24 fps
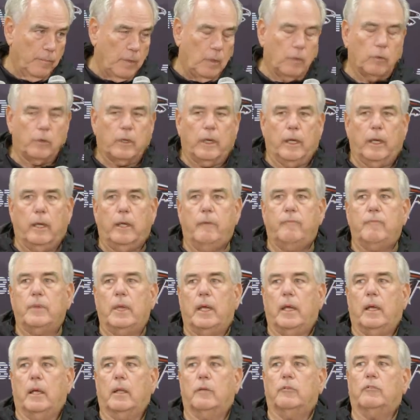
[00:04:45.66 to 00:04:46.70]
okay?
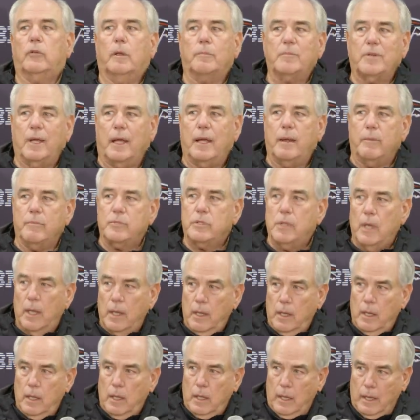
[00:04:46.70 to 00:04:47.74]
And sometimes
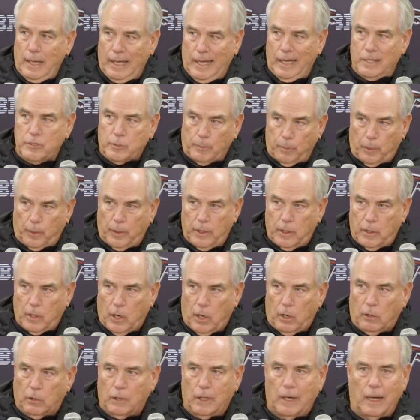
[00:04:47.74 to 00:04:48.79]
as a play
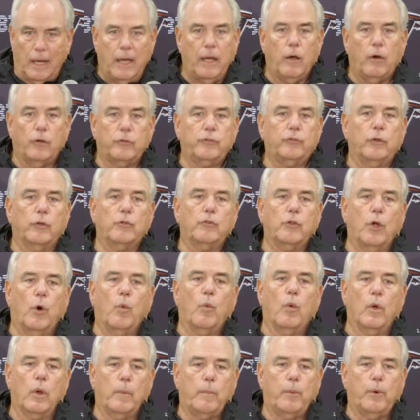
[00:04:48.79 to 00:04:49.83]
caller, I also don't
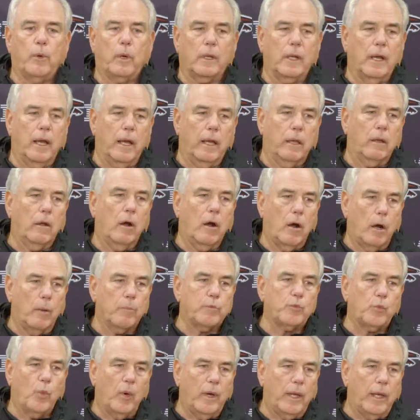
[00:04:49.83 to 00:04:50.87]
want to put a guy in
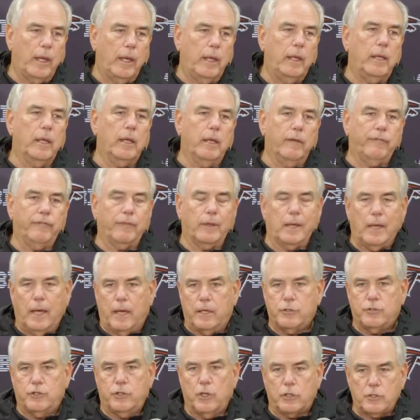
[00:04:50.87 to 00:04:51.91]
harm's way. If the
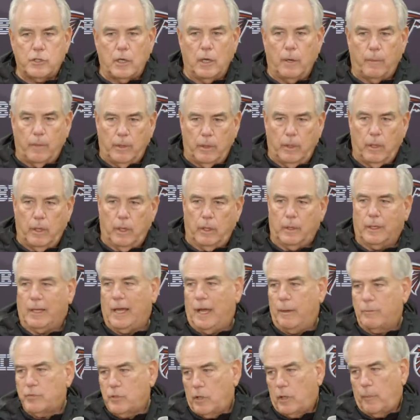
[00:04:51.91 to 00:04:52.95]
guy's just coming in, the
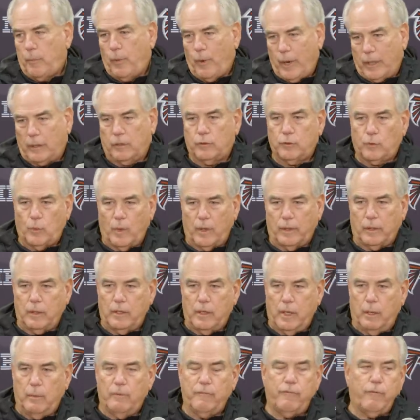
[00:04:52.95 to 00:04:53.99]
guy was on the practice squad the
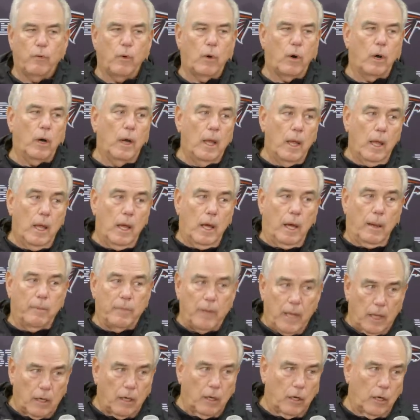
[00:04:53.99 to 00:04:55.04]
day before, I'm
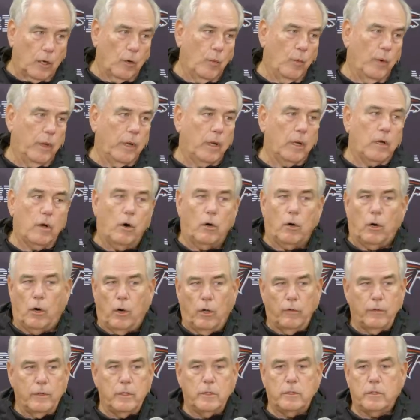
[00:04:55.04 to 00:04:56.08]
not going to go in and call
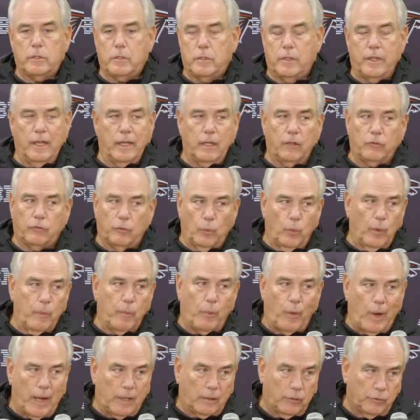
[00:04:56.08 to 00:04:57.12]
all these things that we
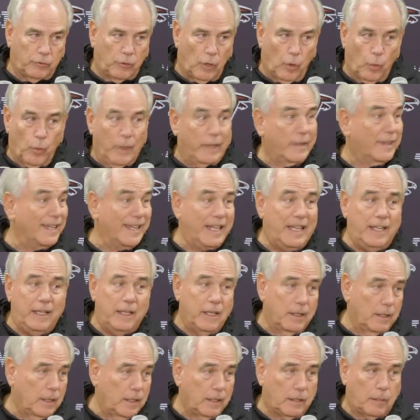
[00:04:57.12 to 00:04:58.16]
practiced all week that he
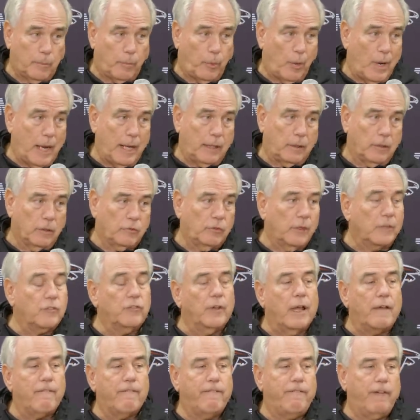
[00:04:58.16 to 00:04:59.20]
didn't get to practice. That's
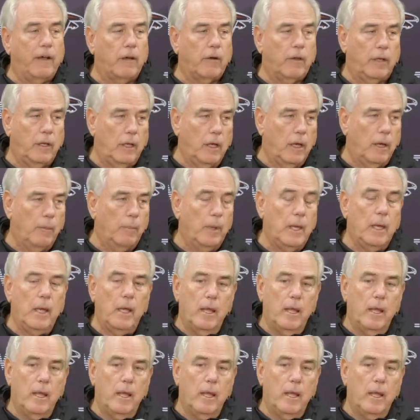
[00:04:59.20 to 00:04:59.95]
not fair to him.